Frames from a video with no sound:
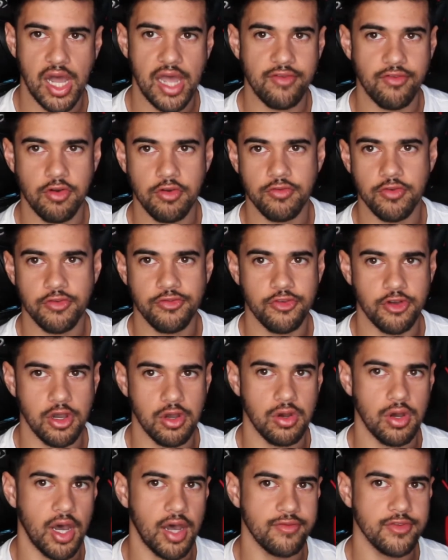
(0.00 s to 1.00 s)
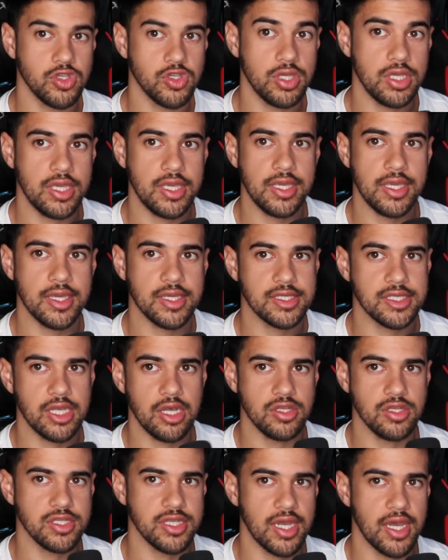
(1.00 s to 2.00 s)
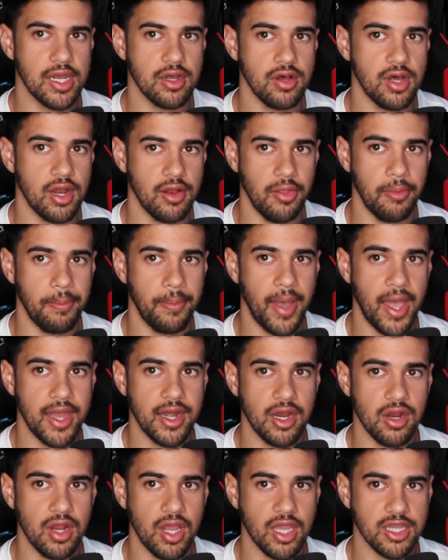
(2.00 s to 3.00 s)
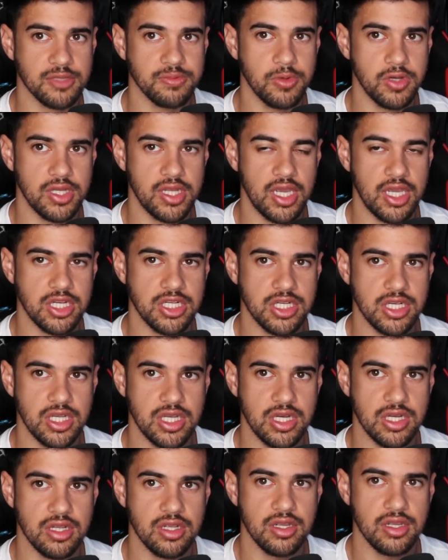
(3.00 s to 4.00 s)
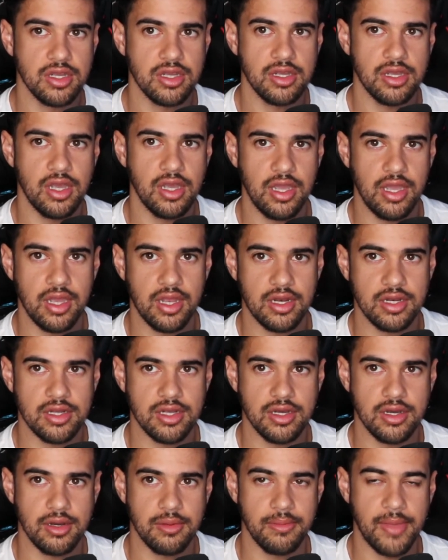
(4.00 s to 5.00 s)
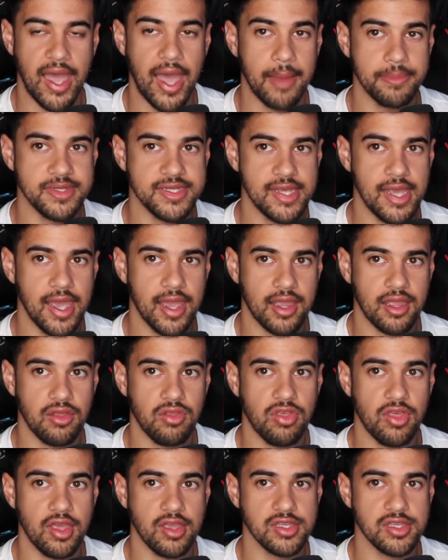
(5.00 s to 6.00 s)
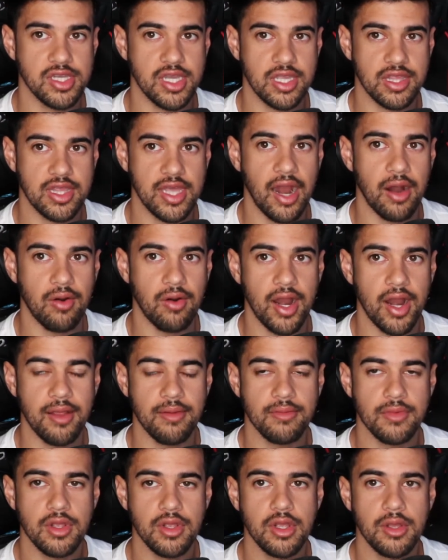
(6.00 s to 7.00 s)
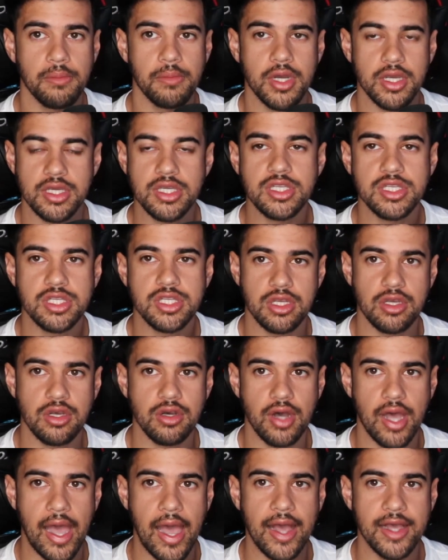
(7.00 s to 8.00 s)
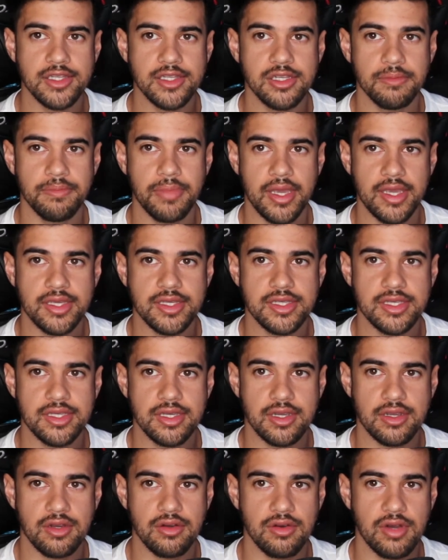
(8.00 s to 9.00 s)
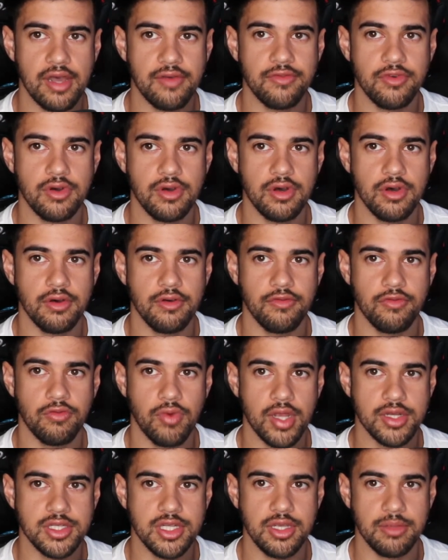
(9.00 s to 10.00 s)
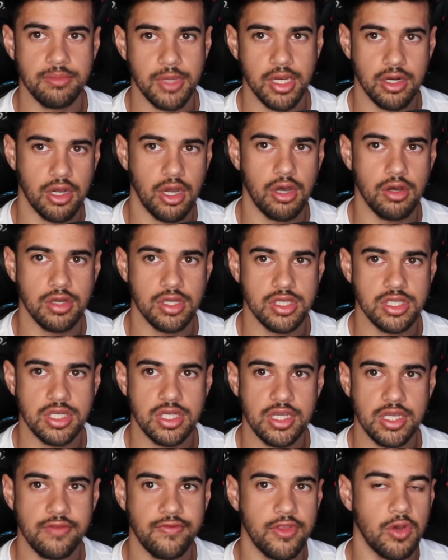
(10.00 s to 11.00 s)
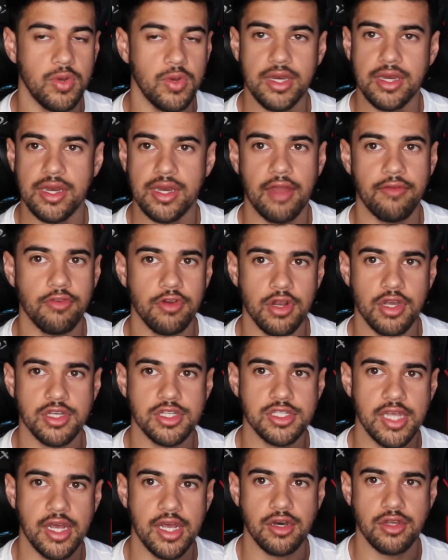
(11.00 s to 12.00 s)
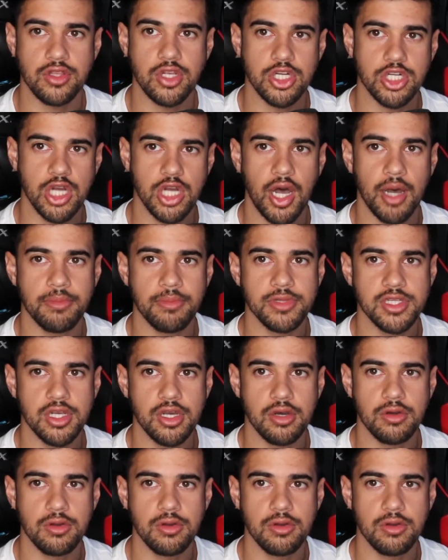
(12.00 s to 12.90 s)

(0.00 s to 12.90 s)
Overflow, obviously he excels at a lot of the binary exploitation and AppSec, things like that, right? But he still has a basic level of red teaming knowledge, even though he never does that on the job. So